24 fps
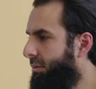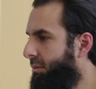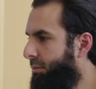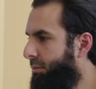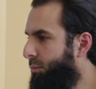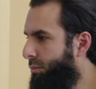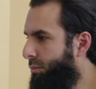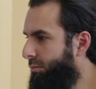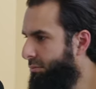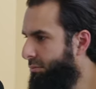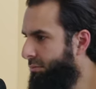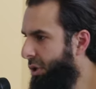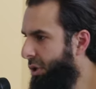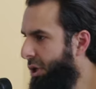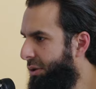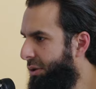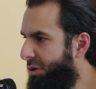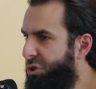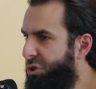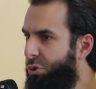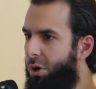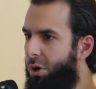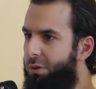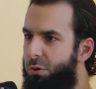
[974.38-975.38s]
You know the
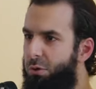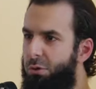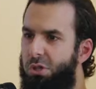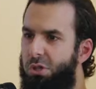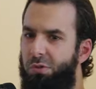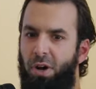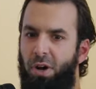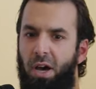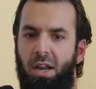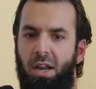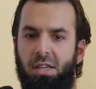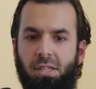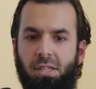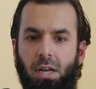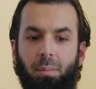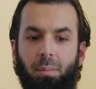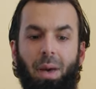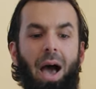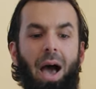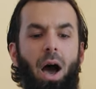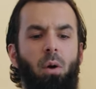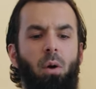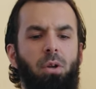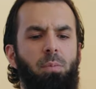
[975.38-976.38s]
story of Yusuf alayhi salam.
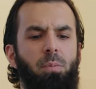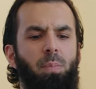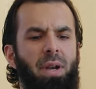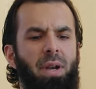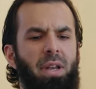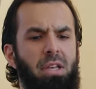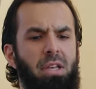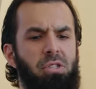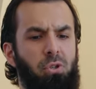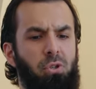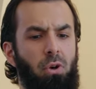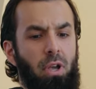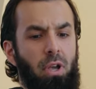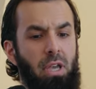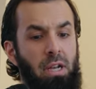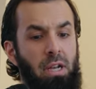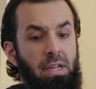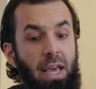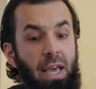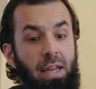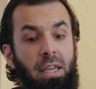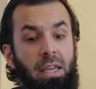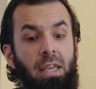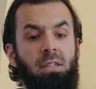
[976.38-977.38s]
How did Bani Israel
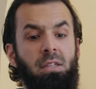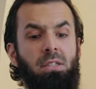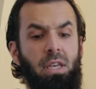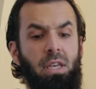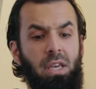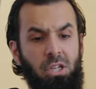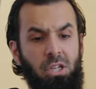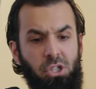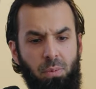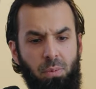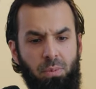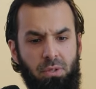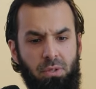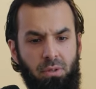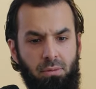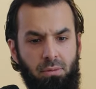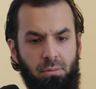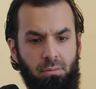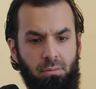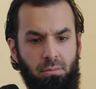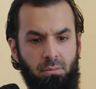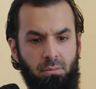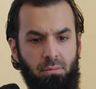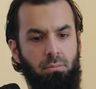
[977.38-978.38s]
get into Egypt?
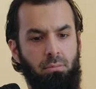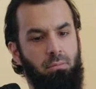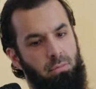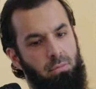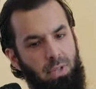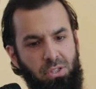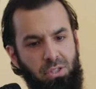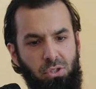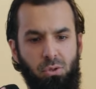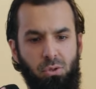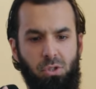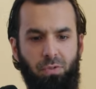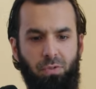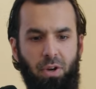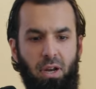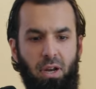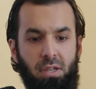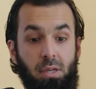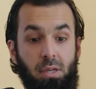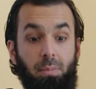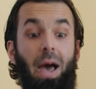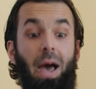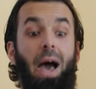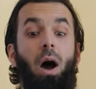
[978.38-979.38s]
That's Yusuf alayhi
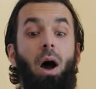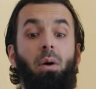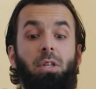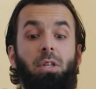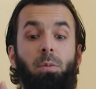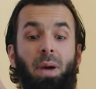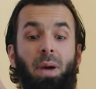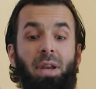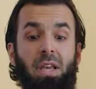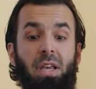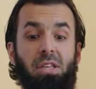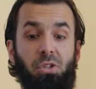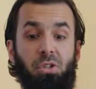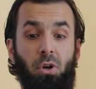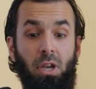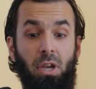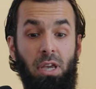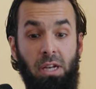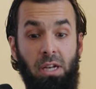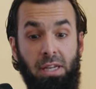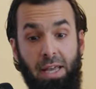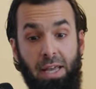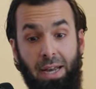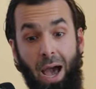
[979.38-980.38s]
salam. How did Bani Israel
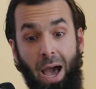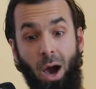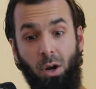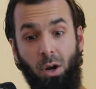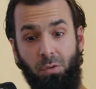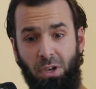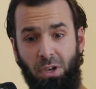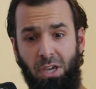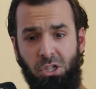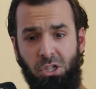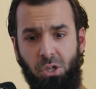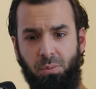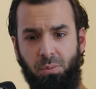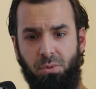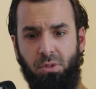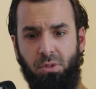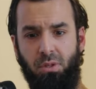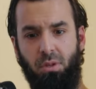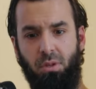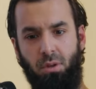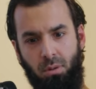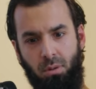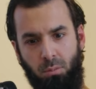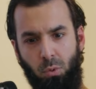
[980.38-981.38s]
get out of Egypt?
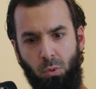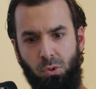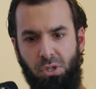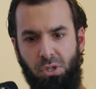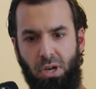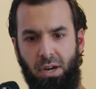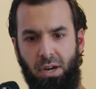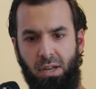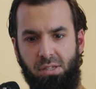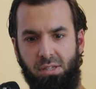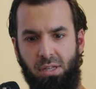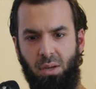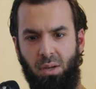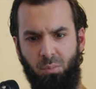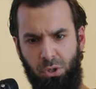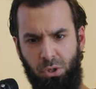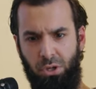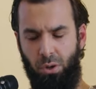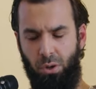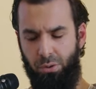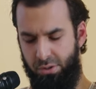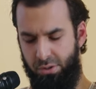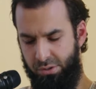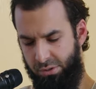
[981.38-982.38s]
Musa alayhi salam. We
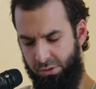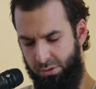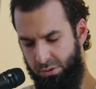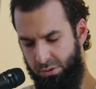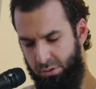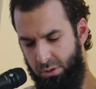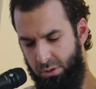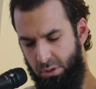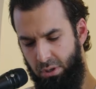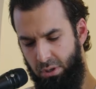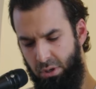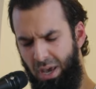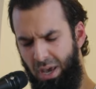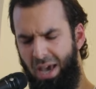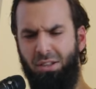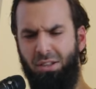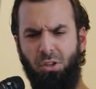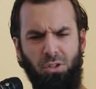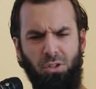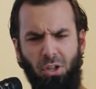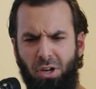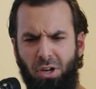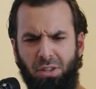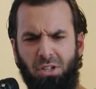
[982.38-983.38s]
know this. And
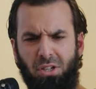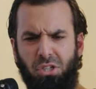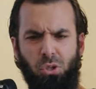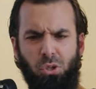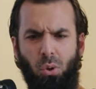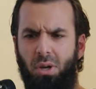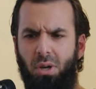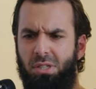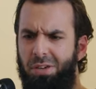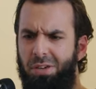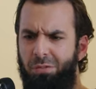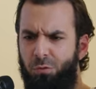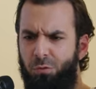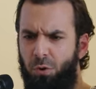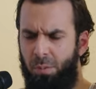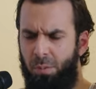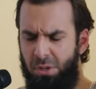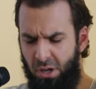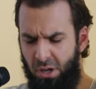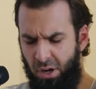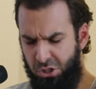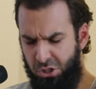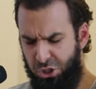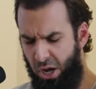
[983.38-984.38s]
look at their stories, even from a
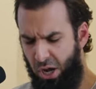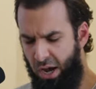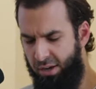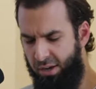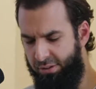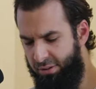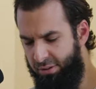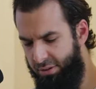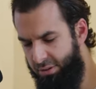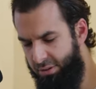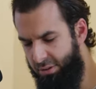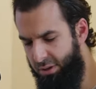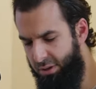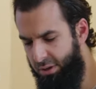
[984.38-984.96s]
young child.